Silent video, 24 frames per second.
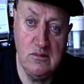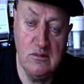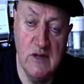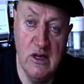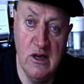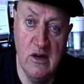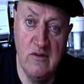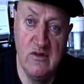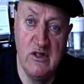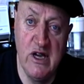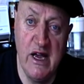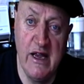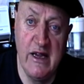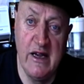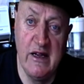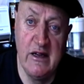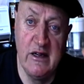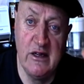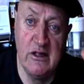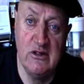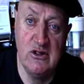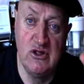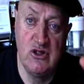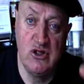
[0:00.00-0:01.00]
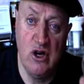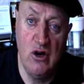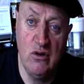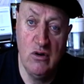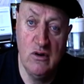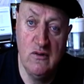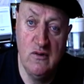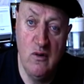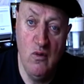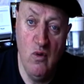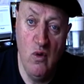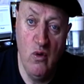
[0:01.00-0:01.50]
You know, I'm taking control
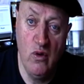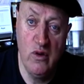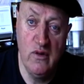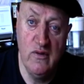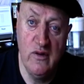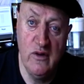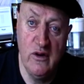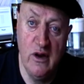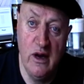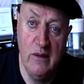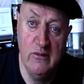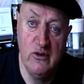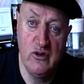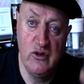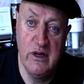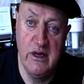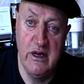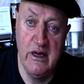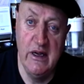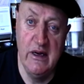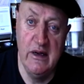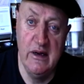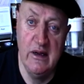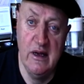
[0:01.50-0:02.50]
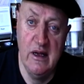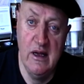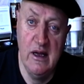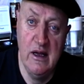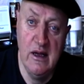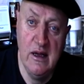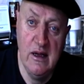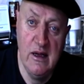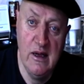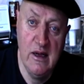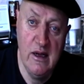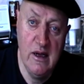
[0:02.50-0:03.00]
of the water that I'm drinking
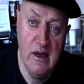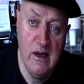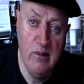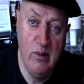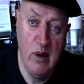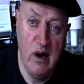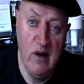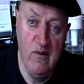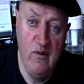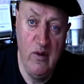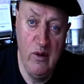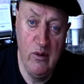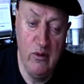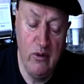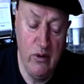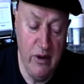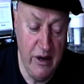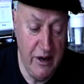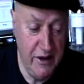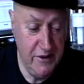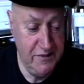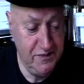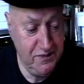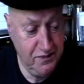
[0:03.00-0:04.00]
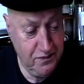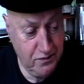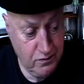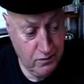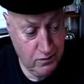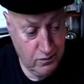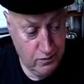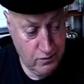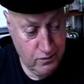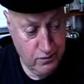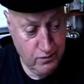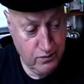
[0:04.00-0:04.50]
by filtering it.
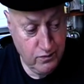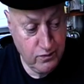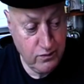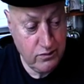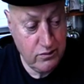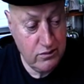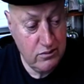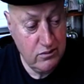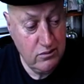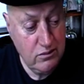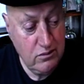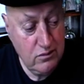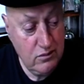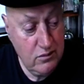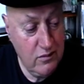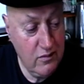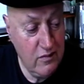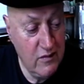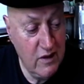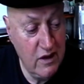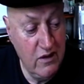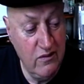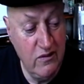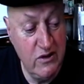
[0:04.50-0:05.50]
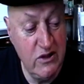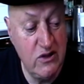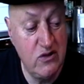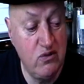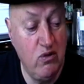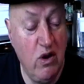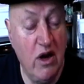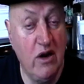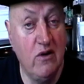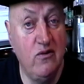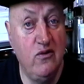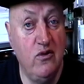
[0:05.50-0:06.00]
And this
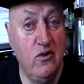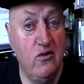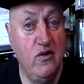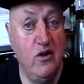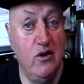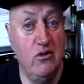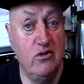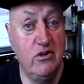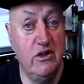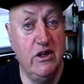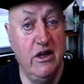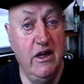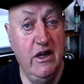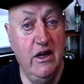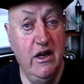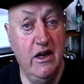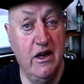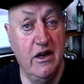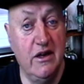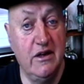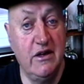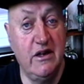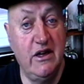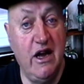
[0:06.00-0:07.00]
wonderful filter here